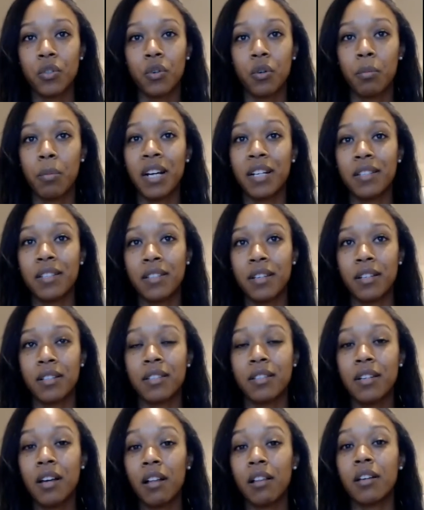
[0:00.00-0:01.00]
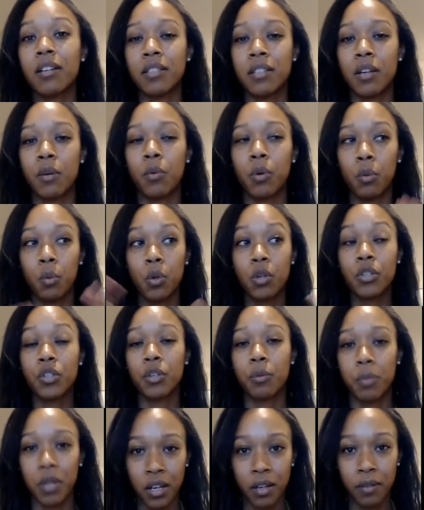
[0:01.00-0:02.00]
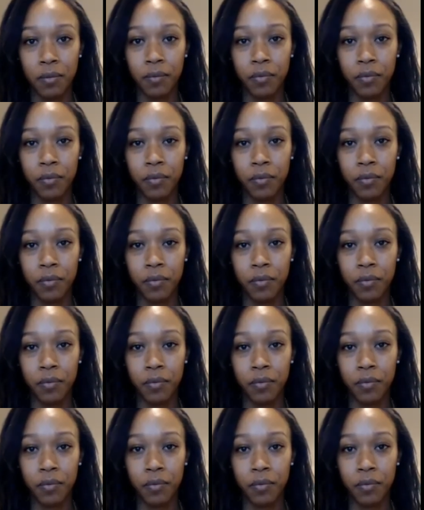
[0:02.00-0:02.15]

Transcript: mindsets tell us that we're worshiping.